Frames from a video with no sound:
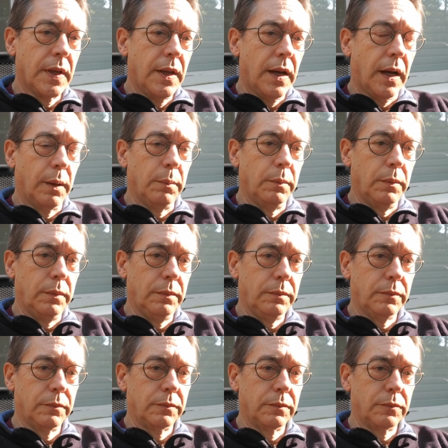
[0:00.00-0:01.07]
I'm
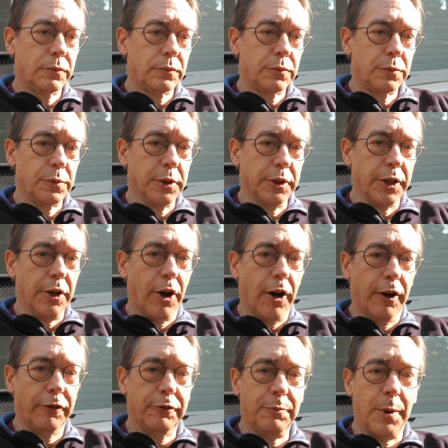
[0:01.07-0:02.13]
really
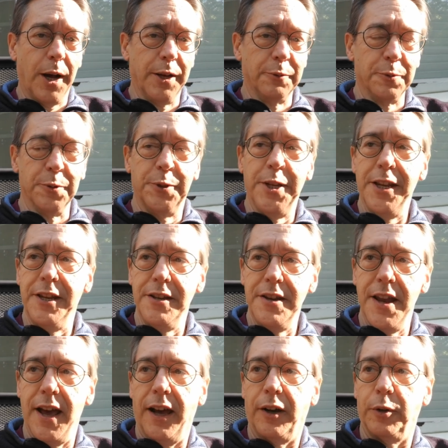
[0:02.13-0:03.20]
off my routine
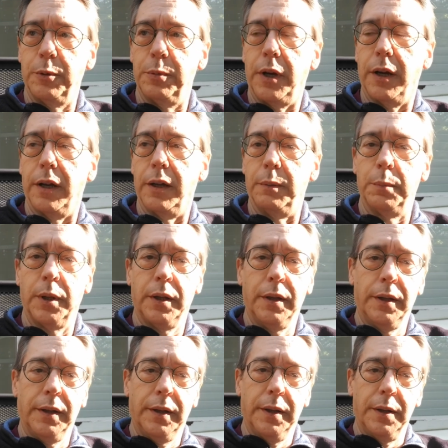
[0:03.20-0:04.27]
now, uh,
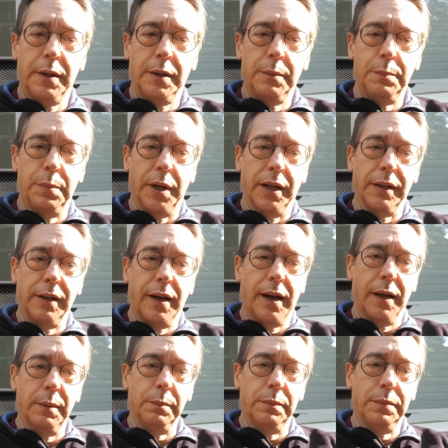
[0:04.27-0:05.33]
but
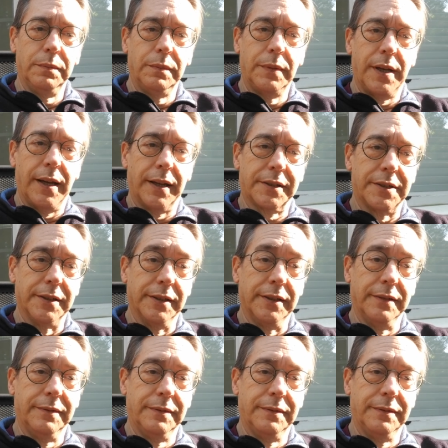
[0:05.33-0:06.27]
I'm actually,